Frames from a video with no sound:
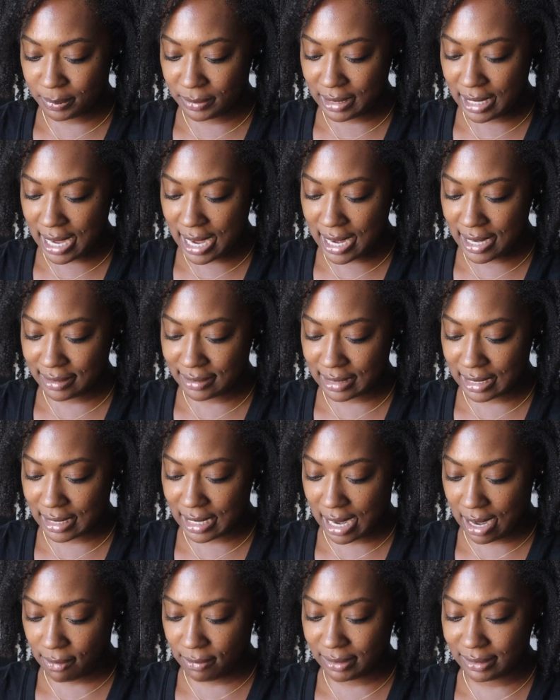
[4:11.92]
Place
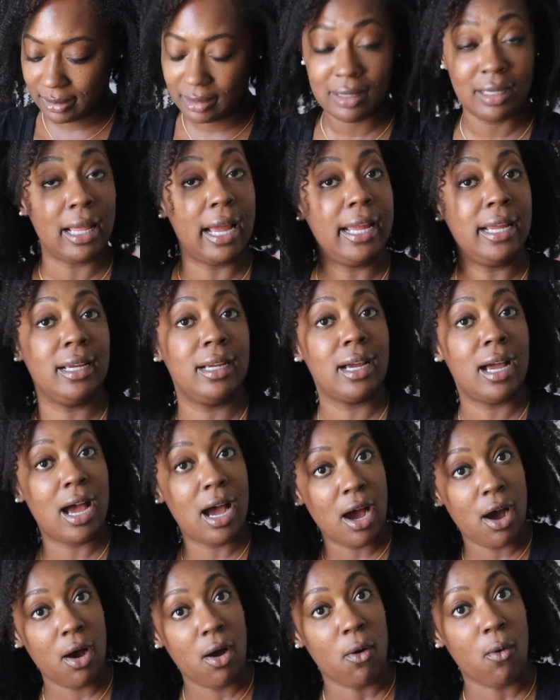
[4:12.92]
and I was like,
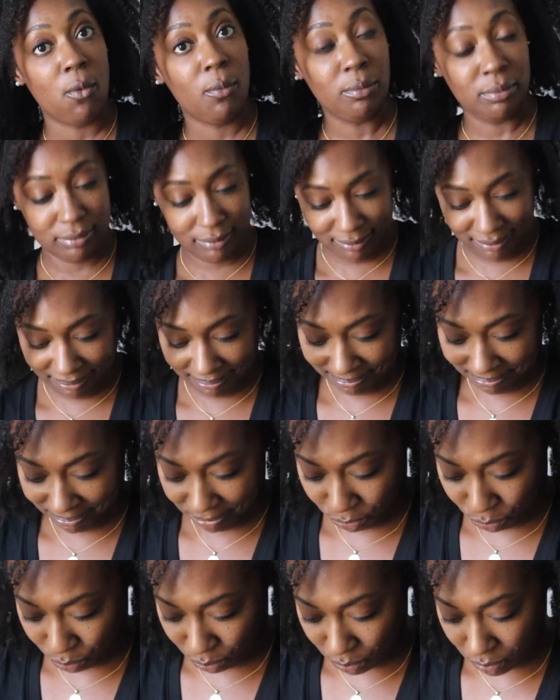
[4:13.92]
oh,
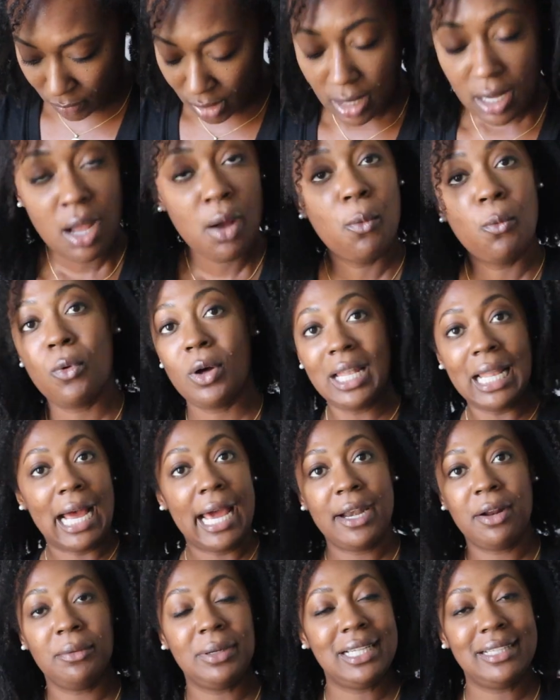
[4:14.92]
well,
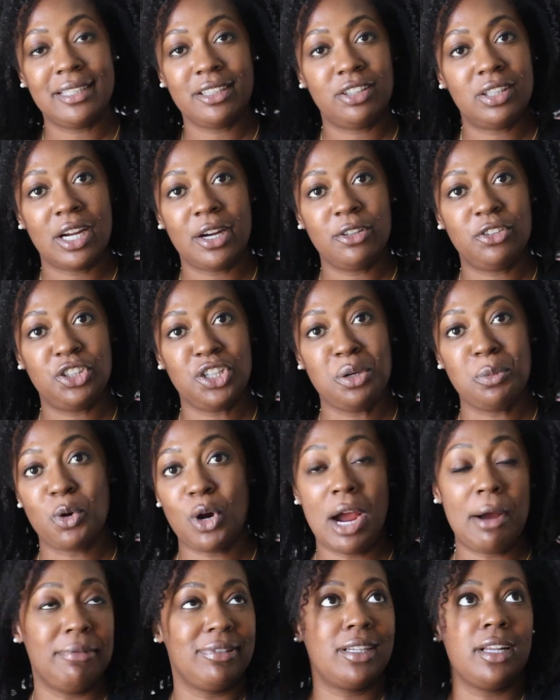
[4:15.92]
I don't need to search
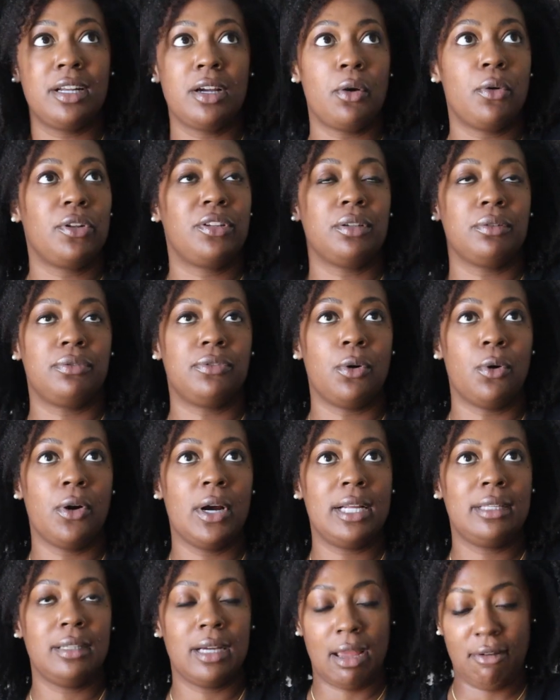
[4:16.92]
anymore. I was going to go to
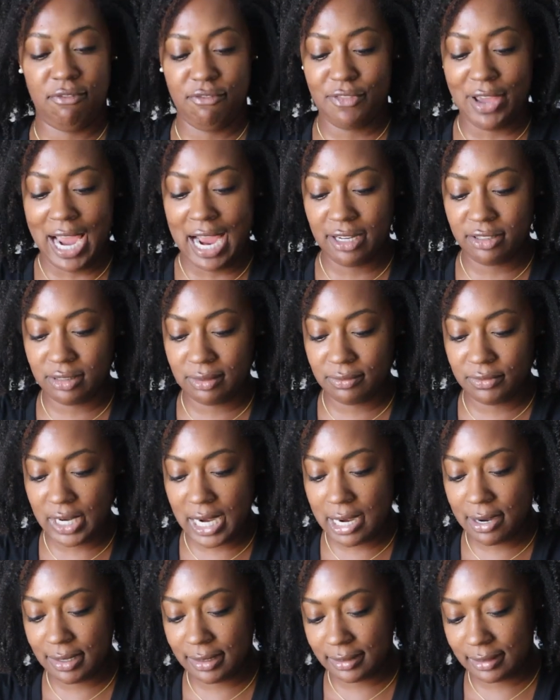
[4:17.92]
Sephora and look at Fashion
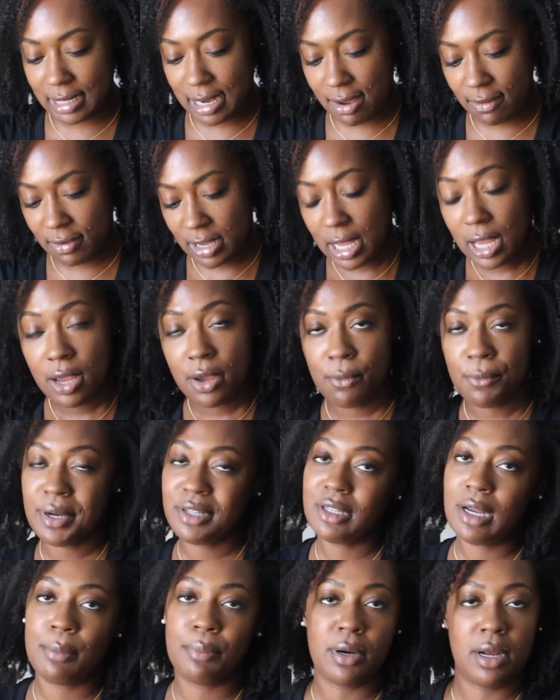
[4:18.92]
Fair and stuff,
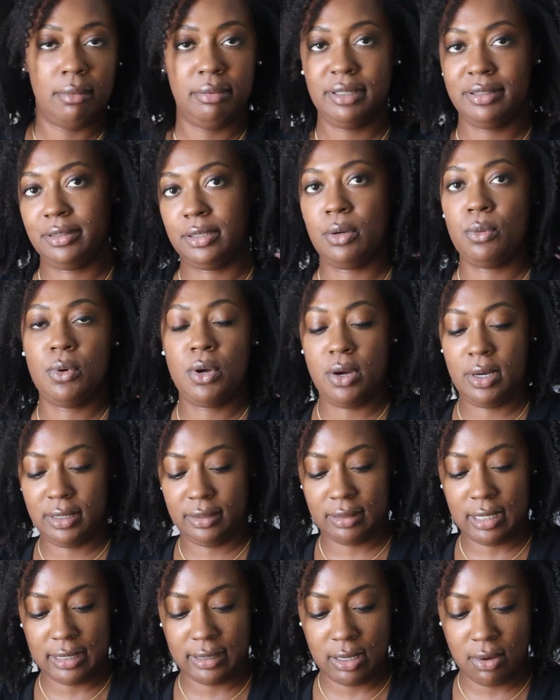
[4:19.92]
which I probably still will
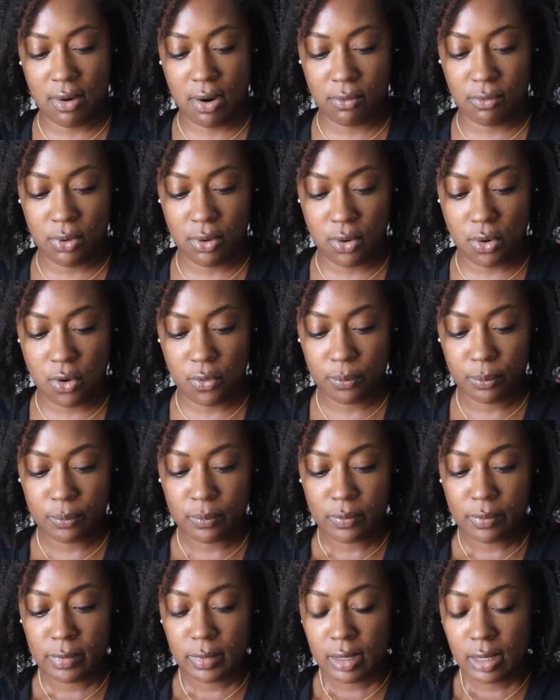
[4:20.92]
because that's how I roll.
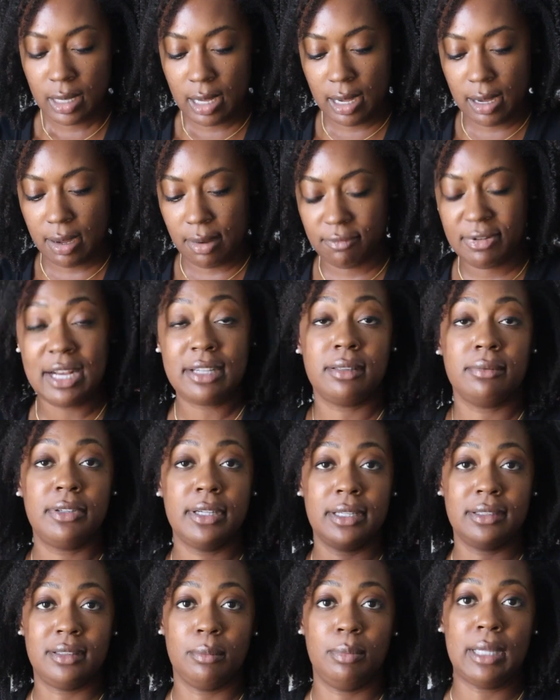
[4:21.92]
Um, Fashion
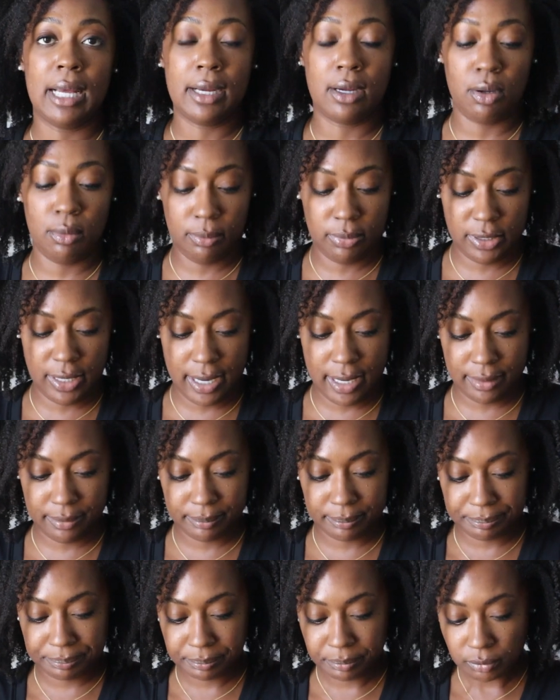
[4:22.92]
Fair is a black owned brand.
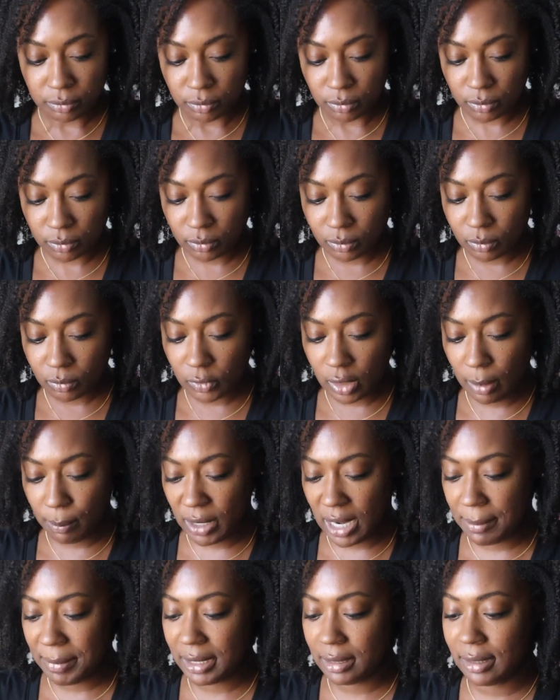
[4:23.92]

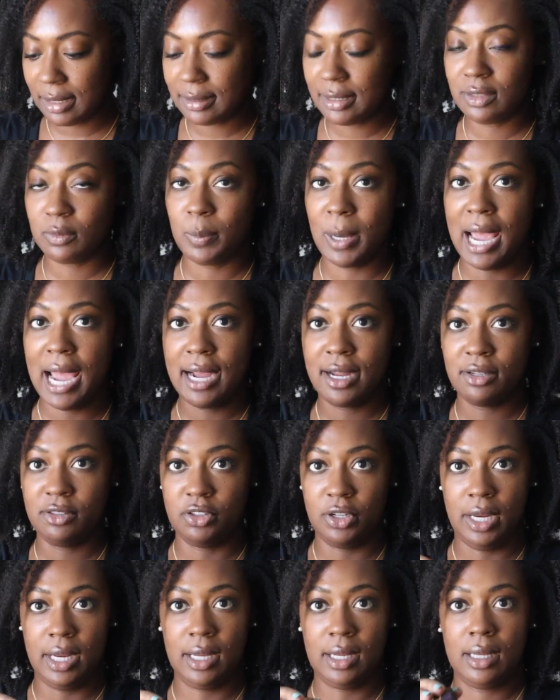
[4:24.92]
But I mean, look at this
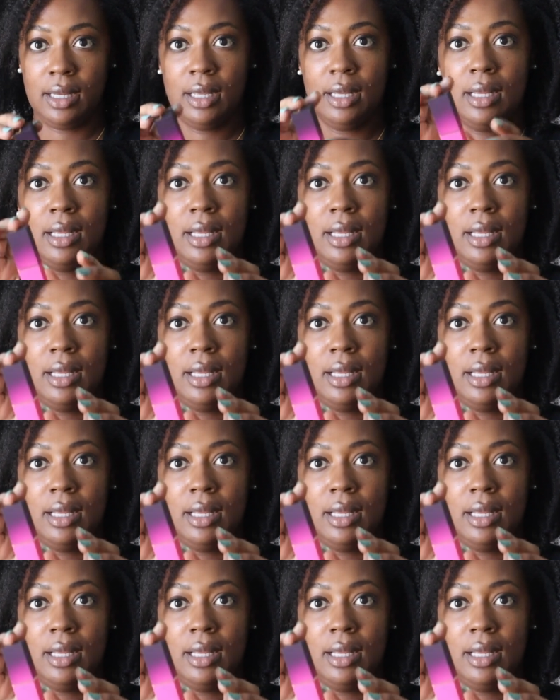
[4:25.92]
packaging